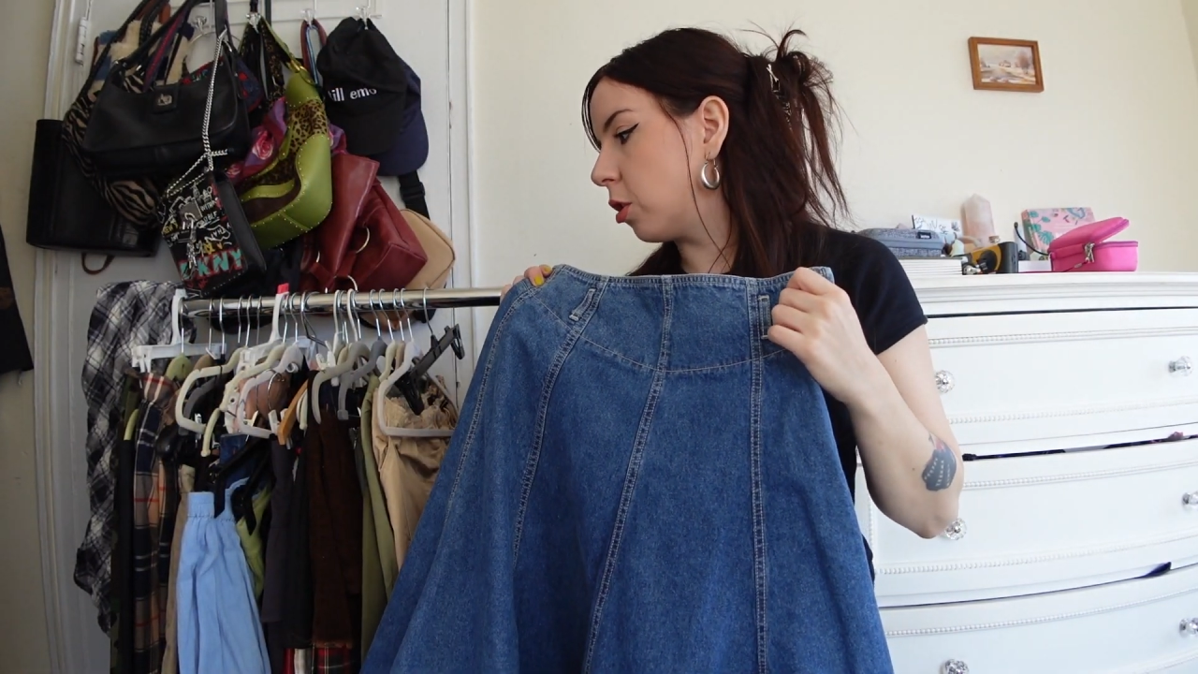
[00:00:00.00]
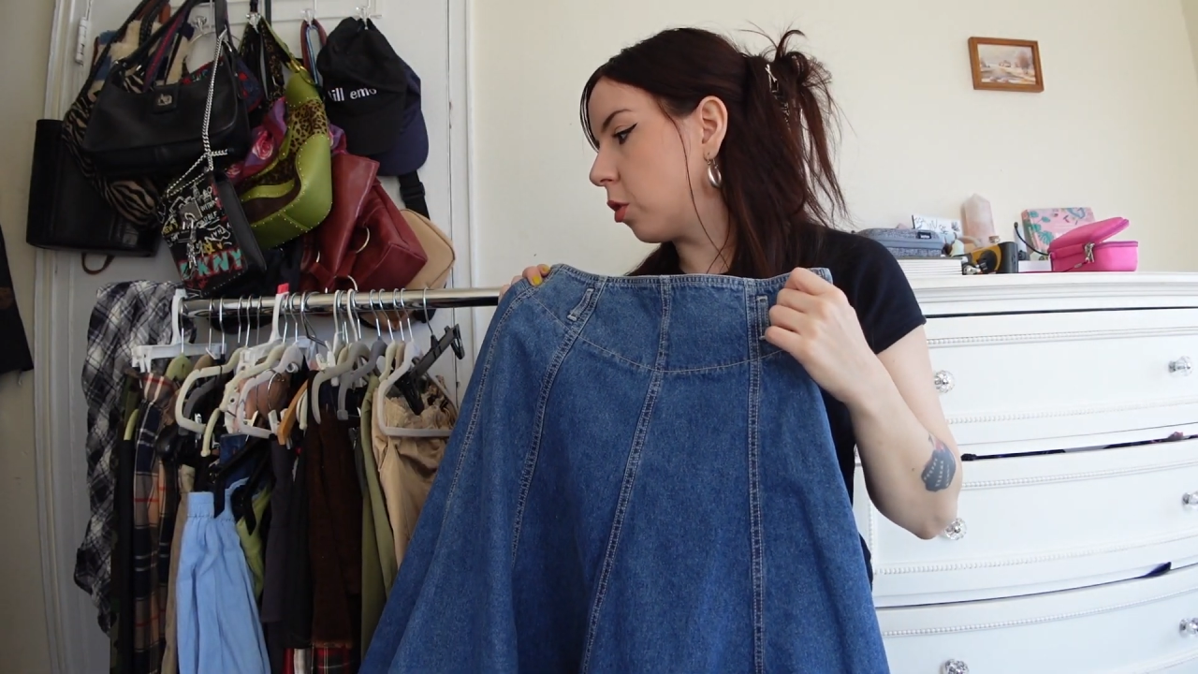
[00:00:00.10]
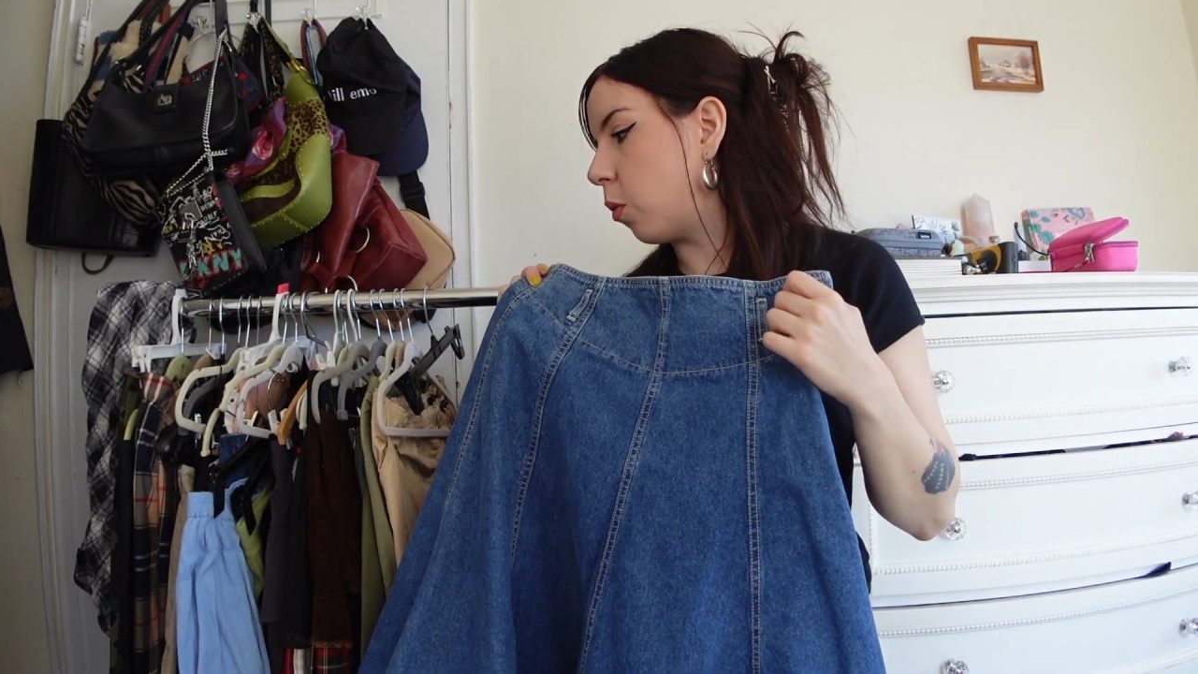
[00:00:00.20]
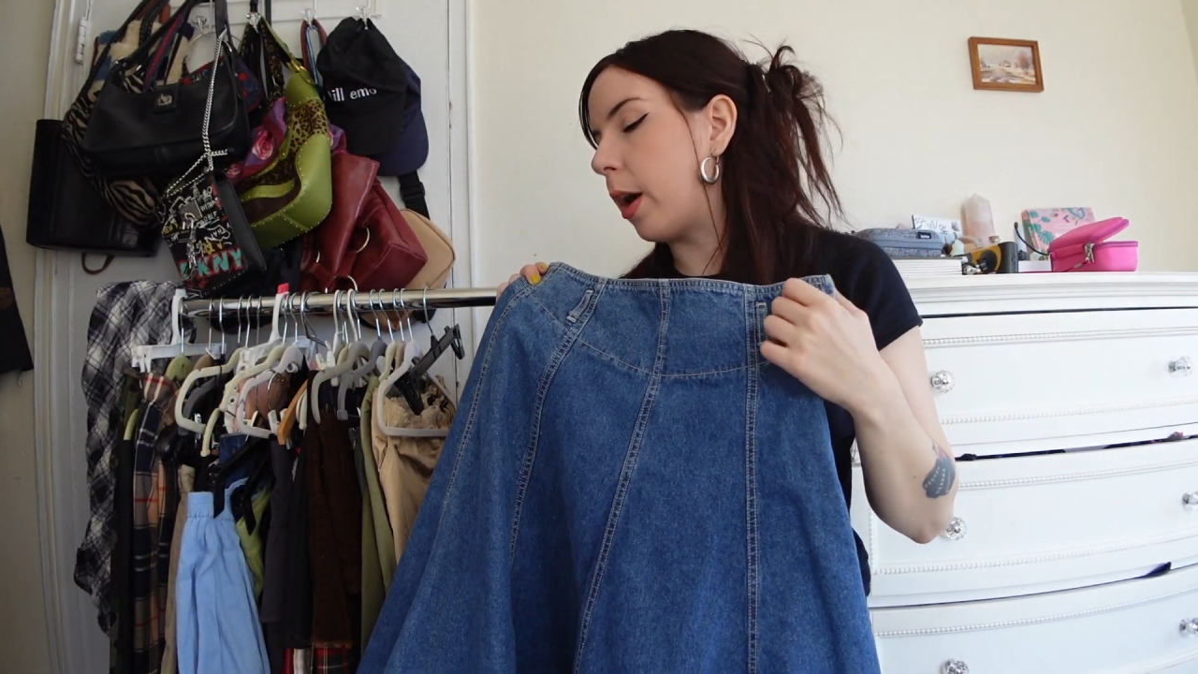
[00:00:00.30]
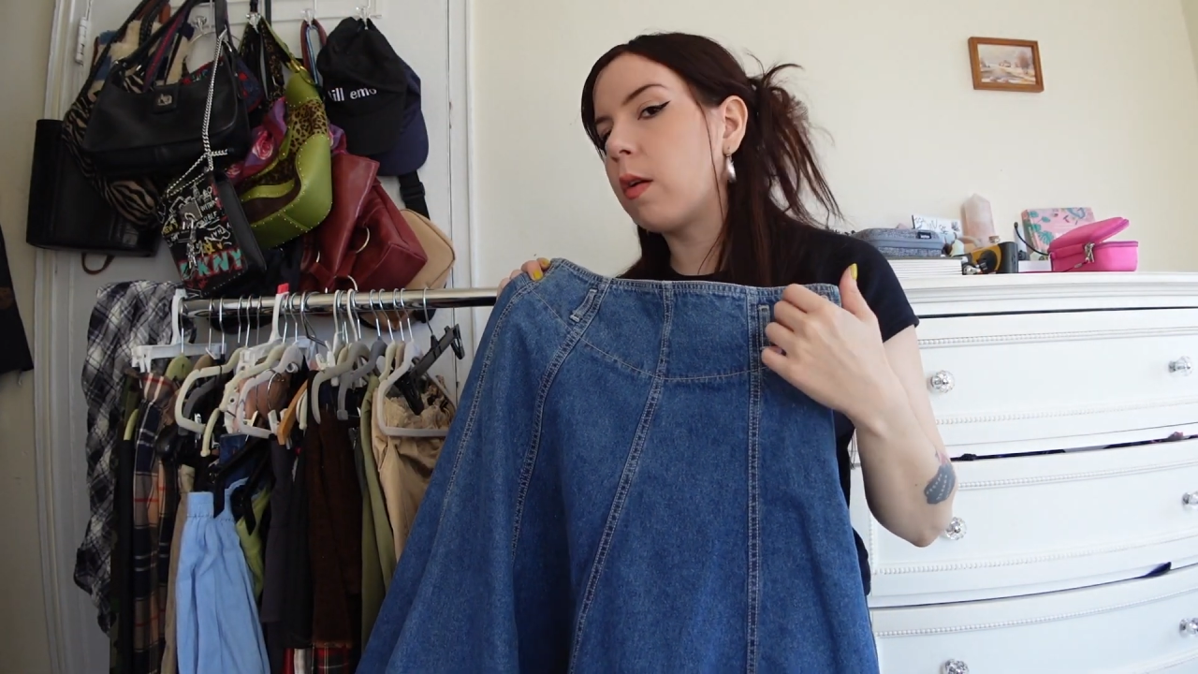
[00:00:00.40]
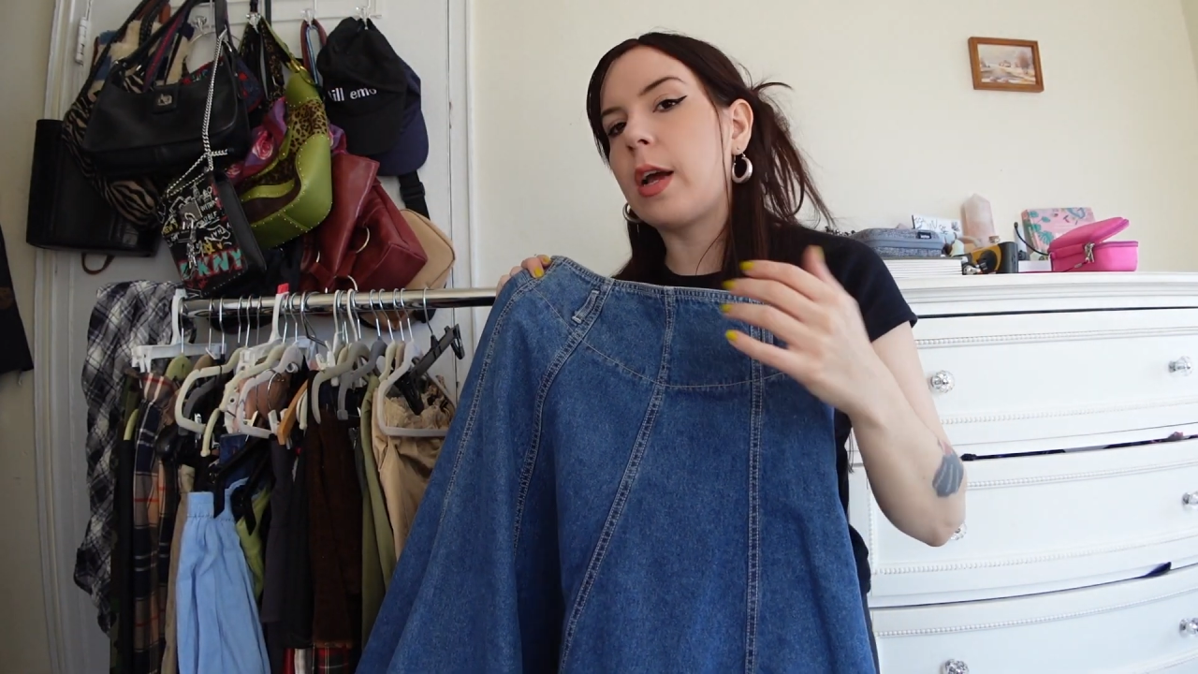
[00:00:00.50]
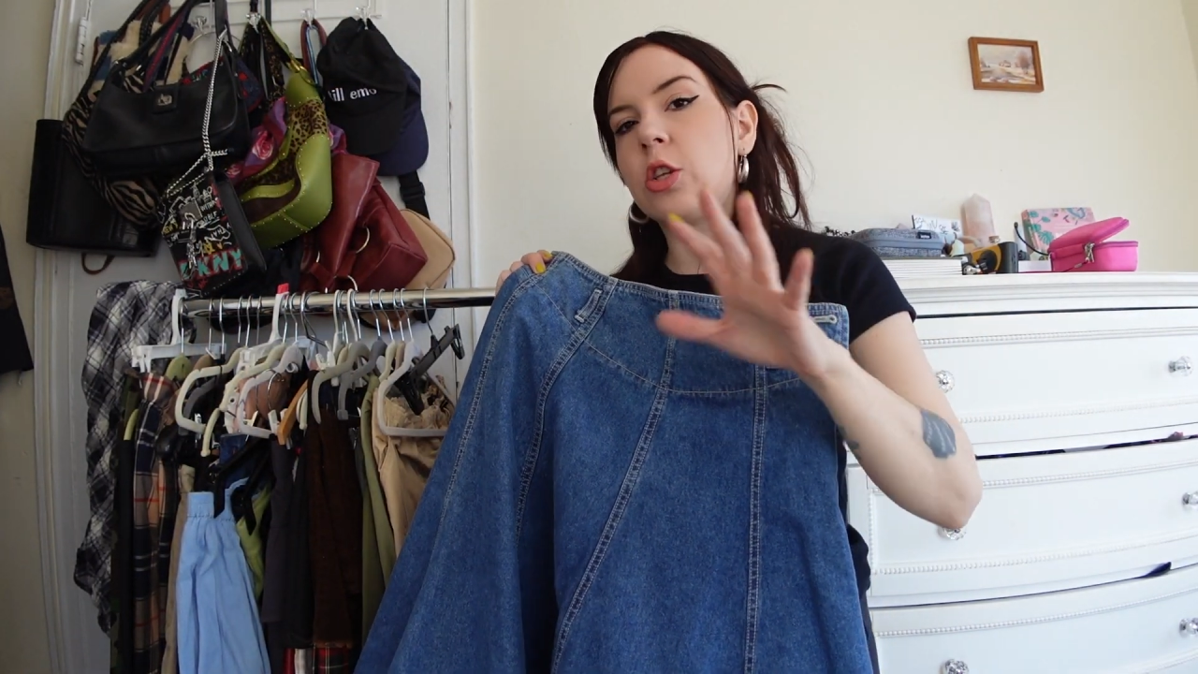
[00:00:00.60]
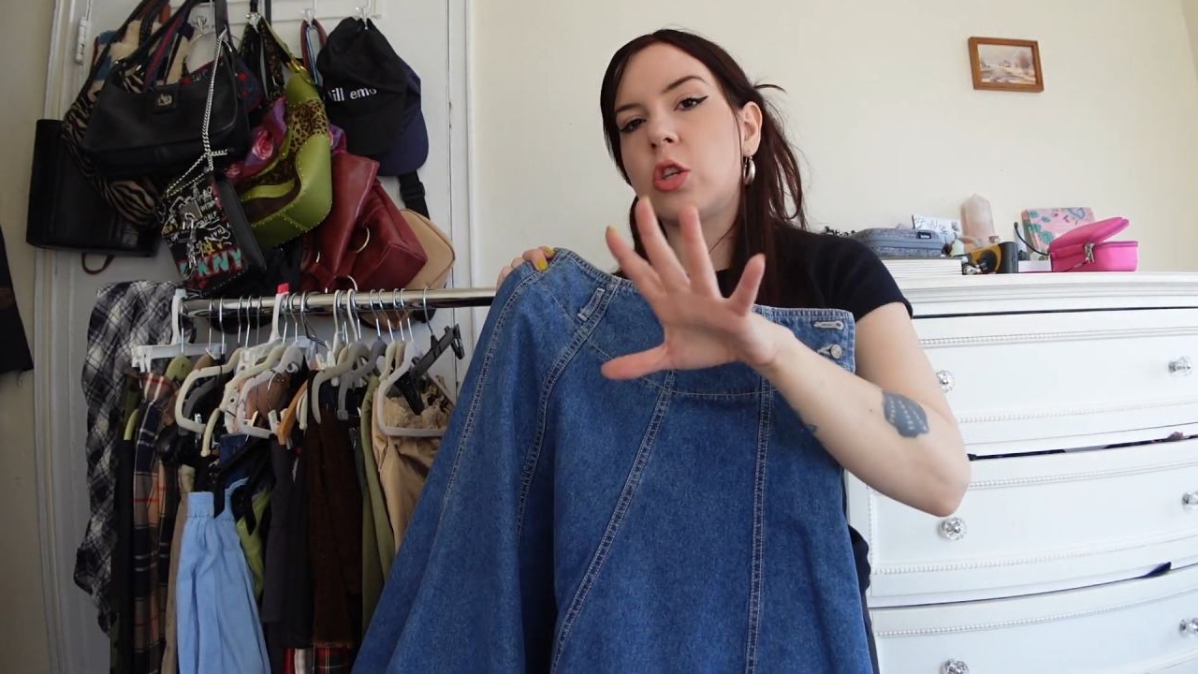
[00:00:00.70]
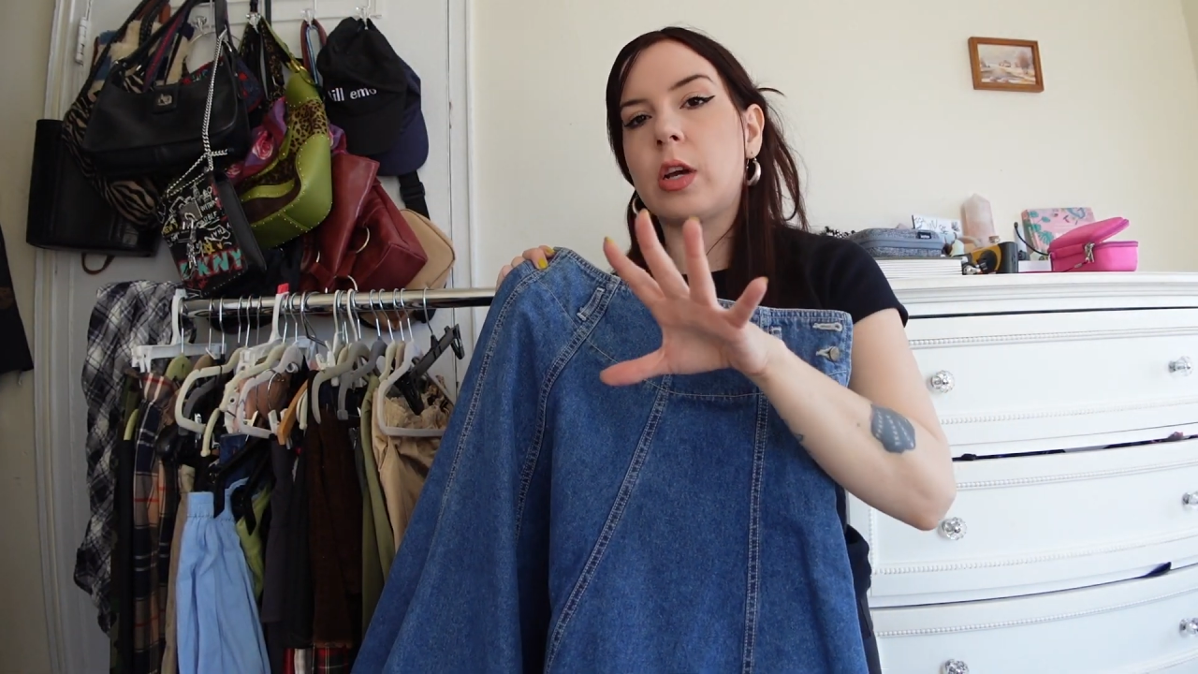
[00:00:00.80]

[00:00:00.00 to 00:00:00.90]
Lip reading: so why don't I just